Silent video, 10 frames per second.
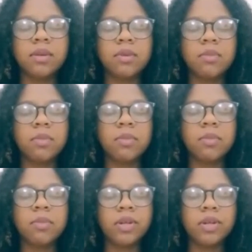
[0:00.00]
Maybe a
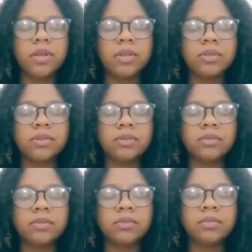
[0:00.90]
partner,
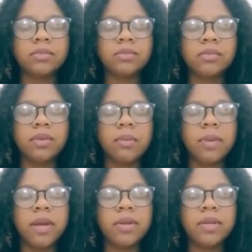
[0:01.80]

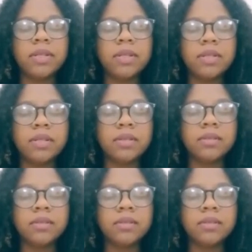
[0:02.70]
a parent.